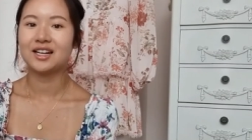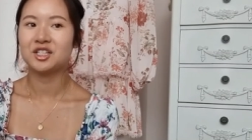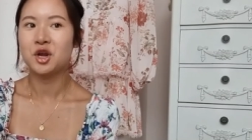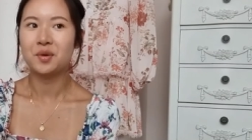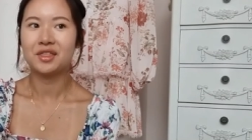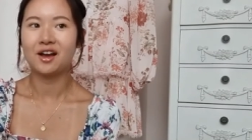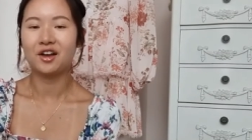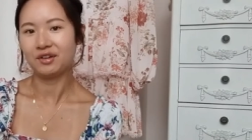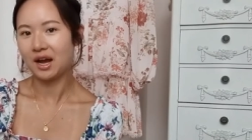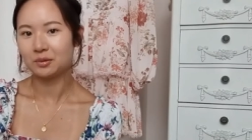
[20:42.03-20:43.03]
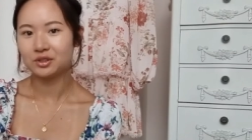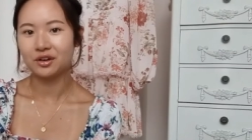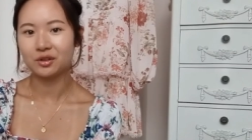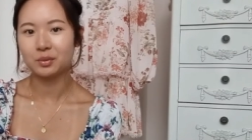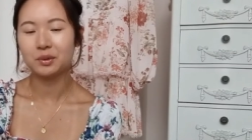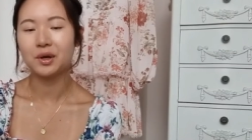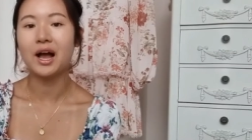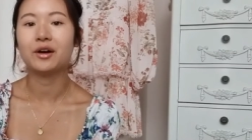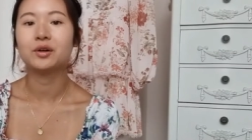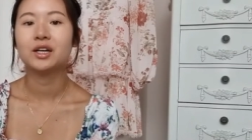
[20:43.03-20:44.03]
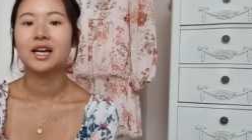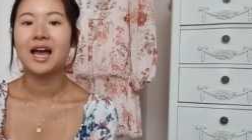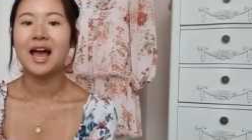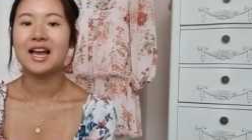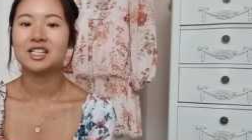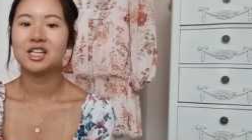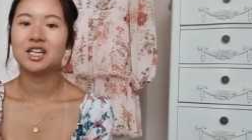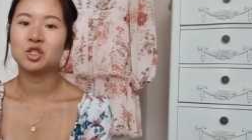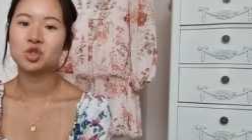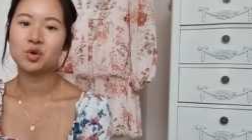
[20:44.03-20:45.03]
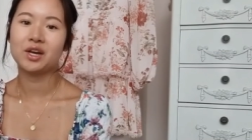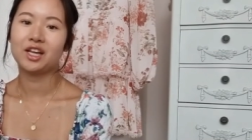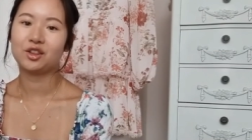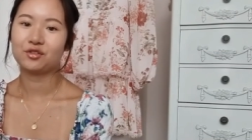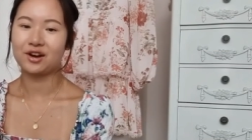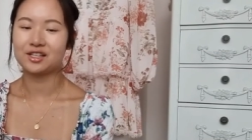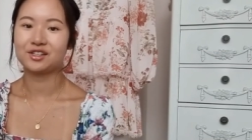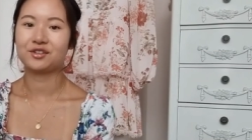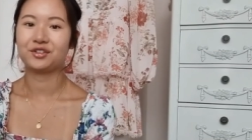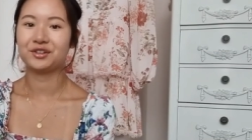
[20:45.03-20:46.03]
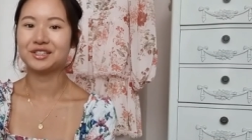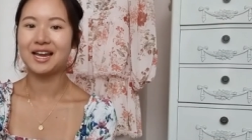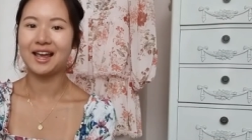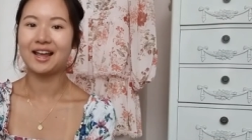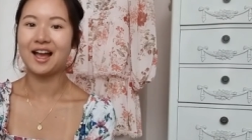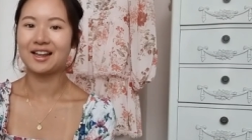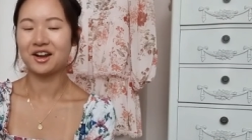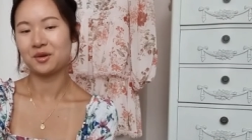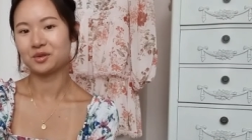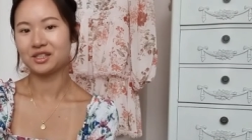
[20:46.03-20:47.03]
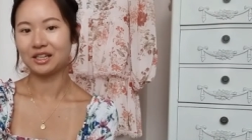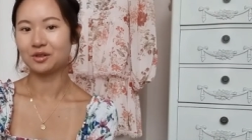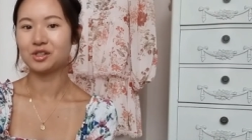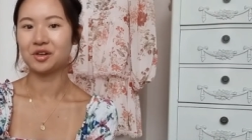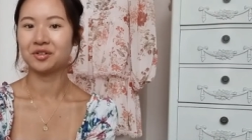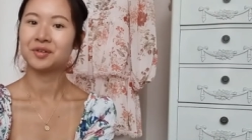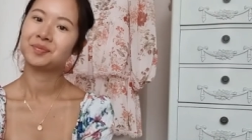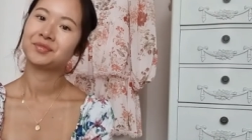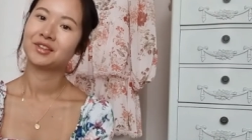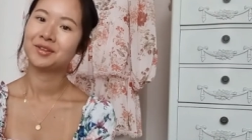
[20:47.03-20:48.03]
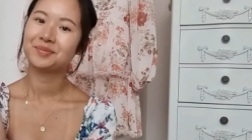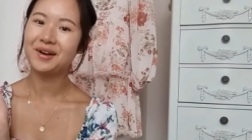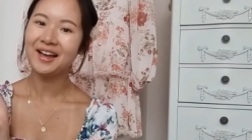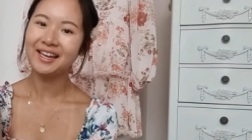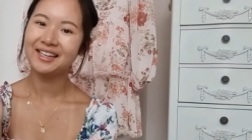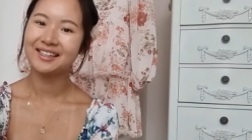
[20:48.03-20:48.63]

knowing that I've helped other people out and enjoy the rest of your day and I will see you soon. Bye!